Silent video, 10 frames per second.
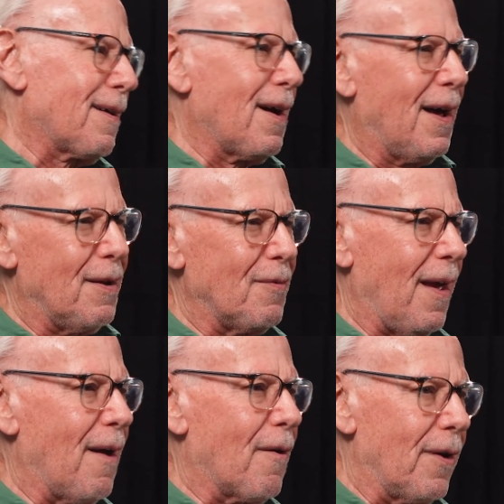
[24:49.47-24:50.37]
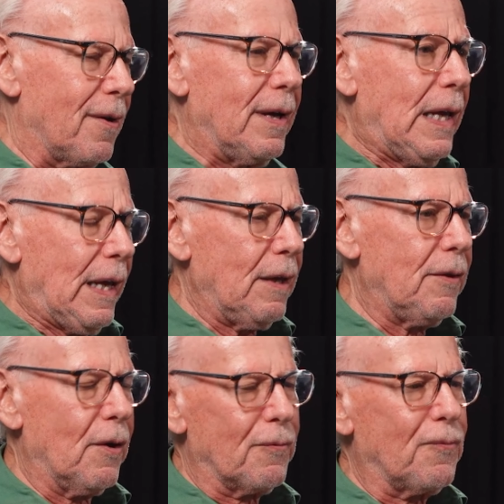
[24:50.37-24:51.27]
kind of area
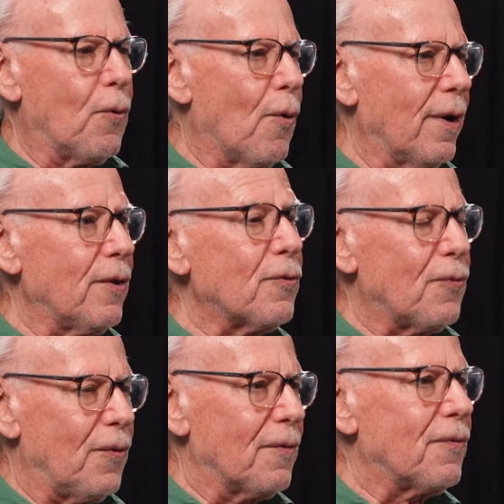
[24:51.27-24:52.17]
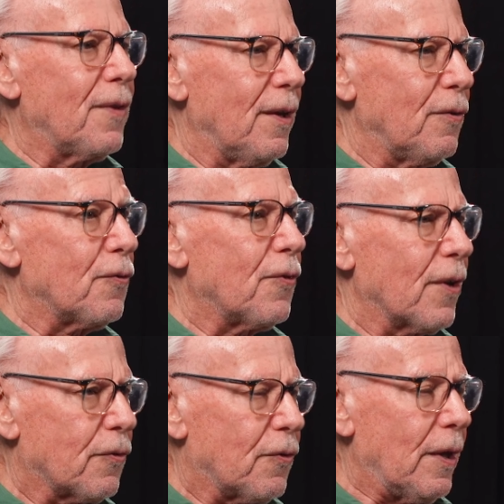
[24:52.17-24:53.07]
in their 40s, 50s,
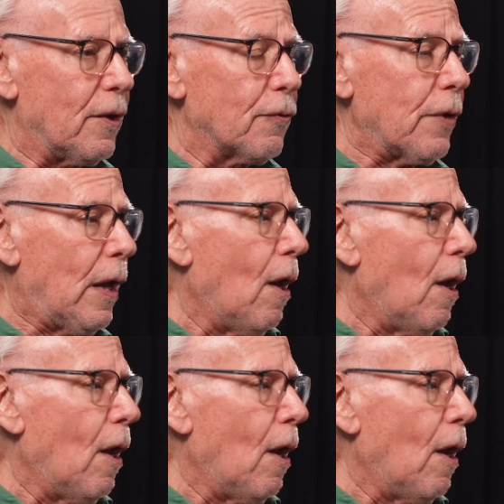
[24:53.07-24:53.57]
60s,